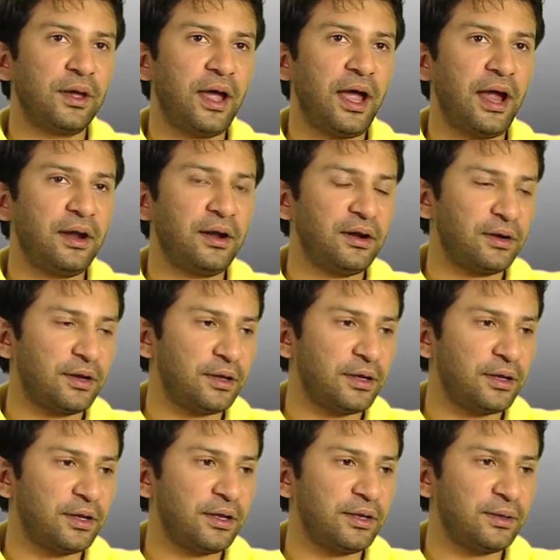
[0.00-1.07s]
And
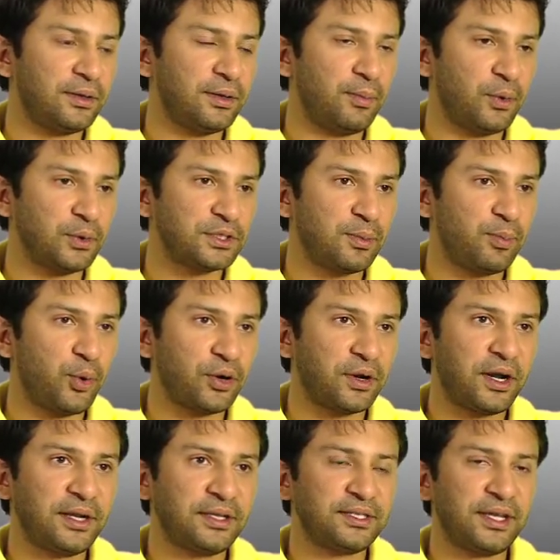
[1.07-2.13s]
the most
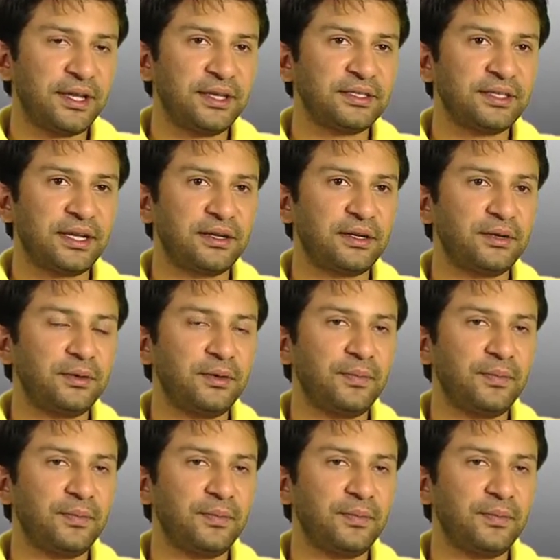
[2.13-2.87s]
important, I'd say, is that